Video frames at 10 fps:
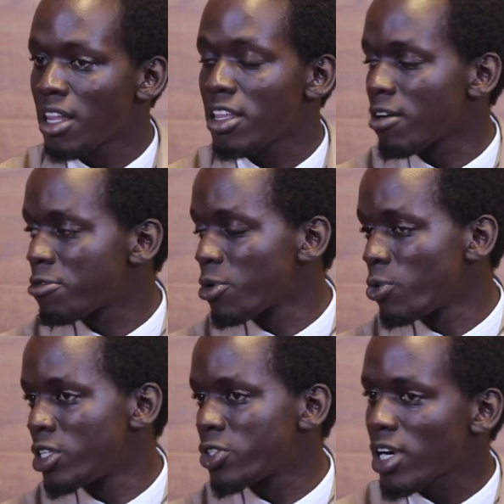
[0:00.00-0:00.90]
and
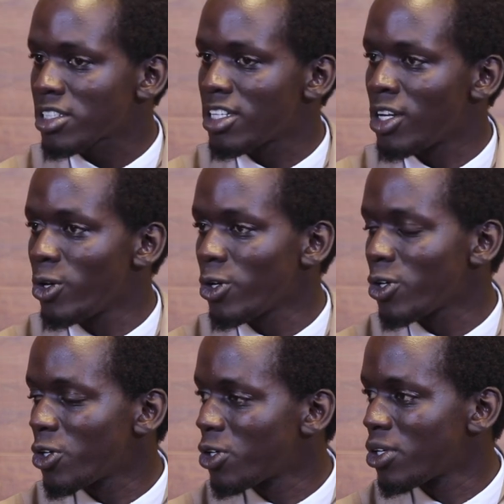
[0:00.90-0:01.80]
therefore will trash the law,
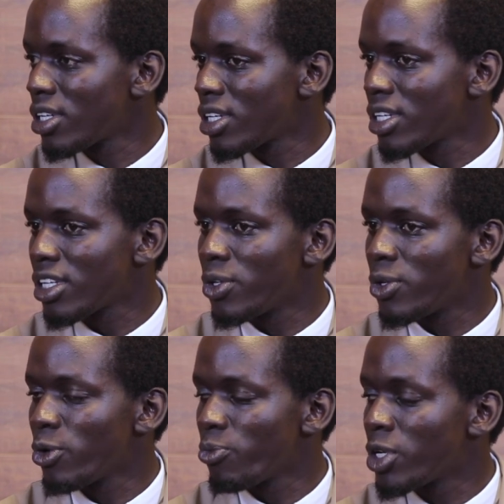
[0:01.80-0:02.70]

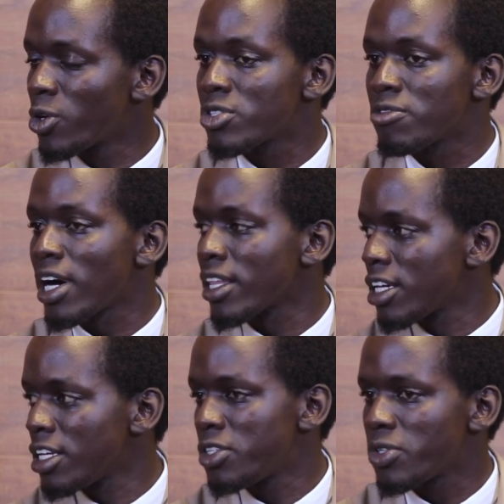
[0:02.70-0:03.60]
you know, because of
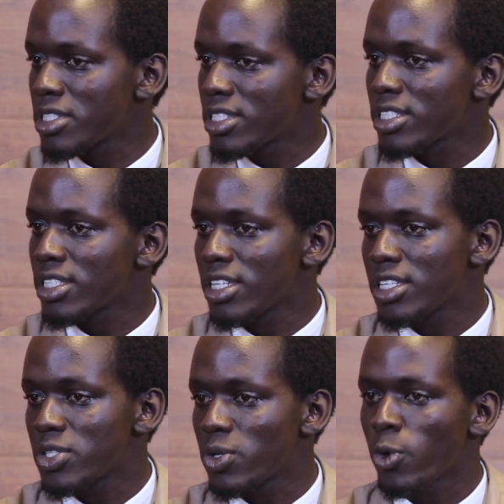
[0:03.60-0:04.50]
other interests.
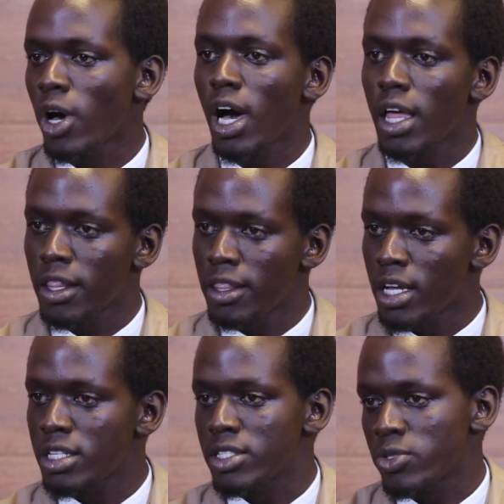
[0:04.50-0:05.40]
So
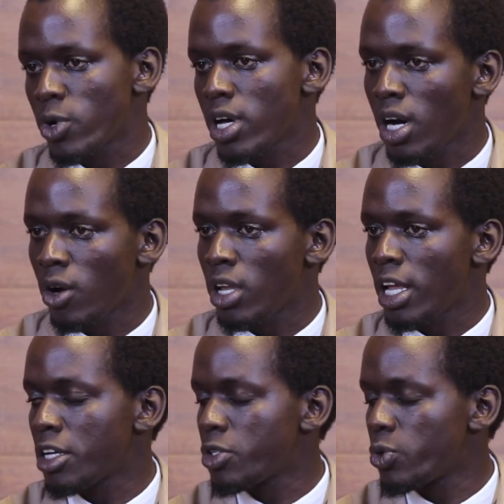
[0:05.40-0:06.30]
that is where I would
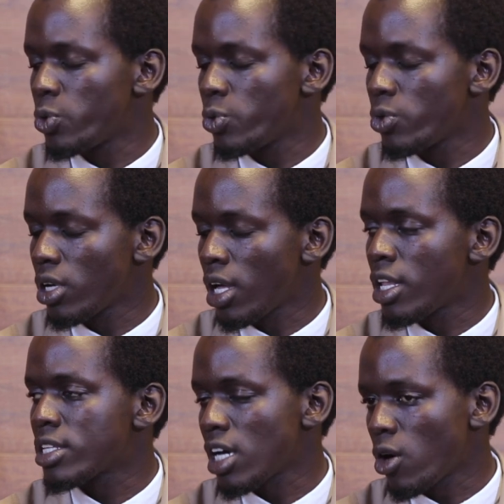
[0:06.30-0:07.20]
like to,
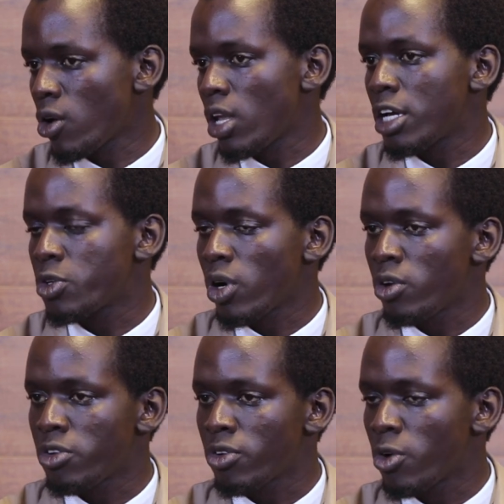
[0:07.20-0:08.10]
and that's how I'd like
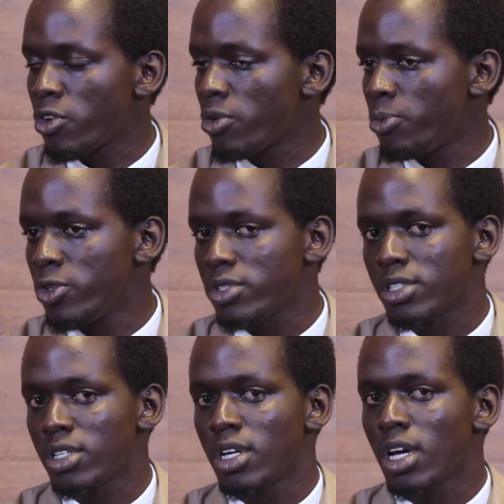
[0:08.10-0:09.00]
to
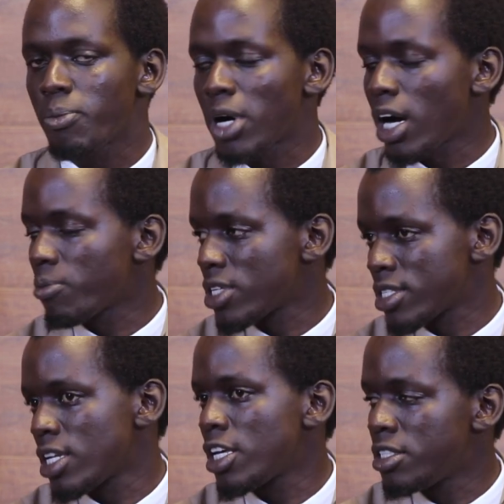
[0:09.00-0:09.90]
contribute, perhaps
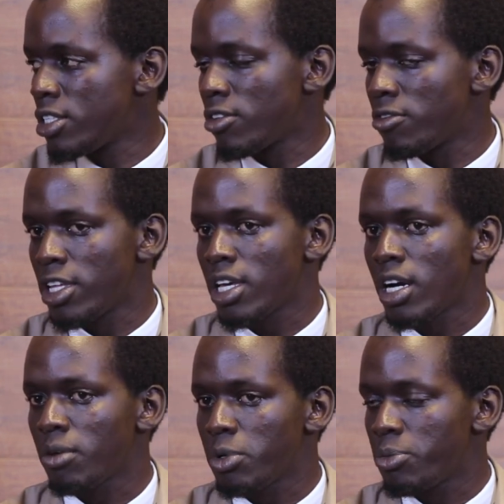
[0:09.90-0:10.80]
as an agent of the
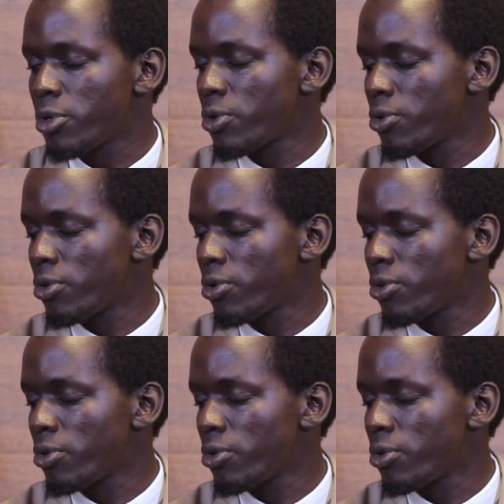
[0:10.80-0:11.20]
young people.